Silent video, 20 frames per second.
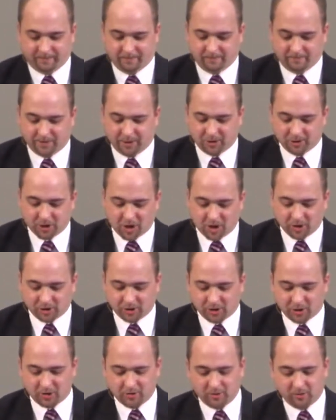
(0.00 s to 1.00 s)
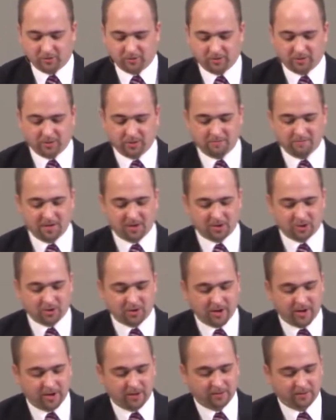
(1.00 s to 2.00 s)
There's also the
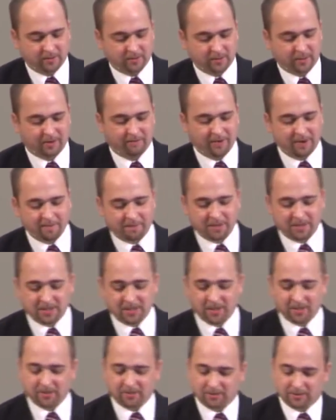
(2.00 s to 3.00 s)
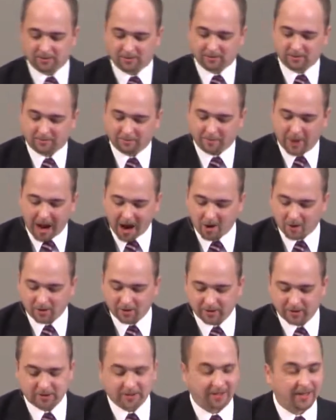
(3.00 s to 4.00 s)
misery of impotent,
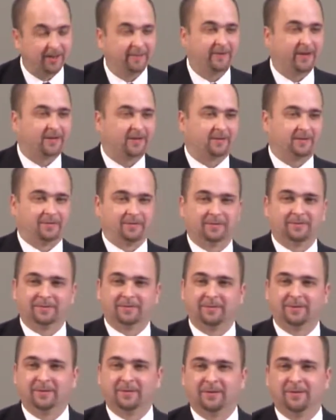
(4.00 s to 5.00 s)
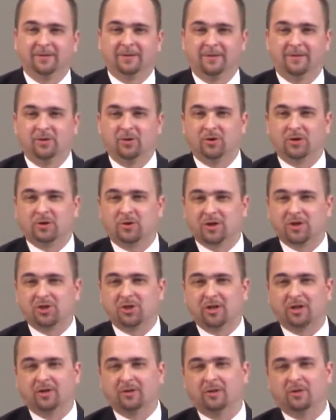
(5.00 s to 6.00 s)
powerless living to a
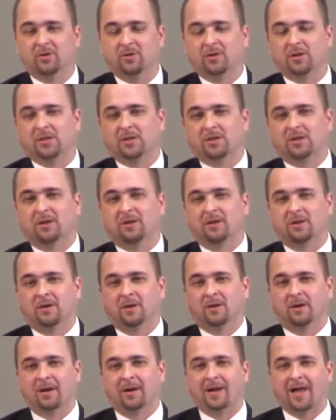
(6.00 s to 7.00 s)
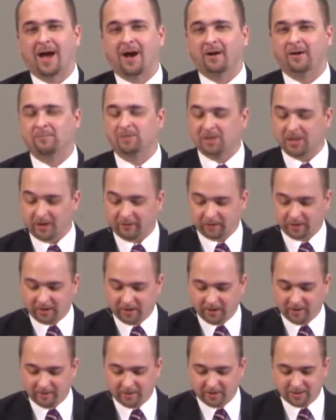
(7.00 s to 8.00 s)
Christian who is allowing himself to
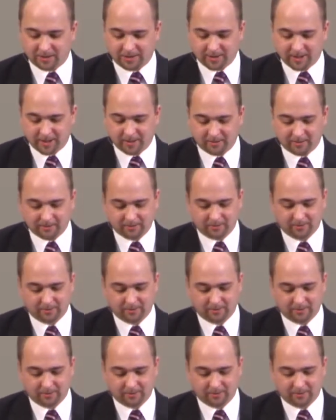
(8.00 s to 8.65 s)
live in sin.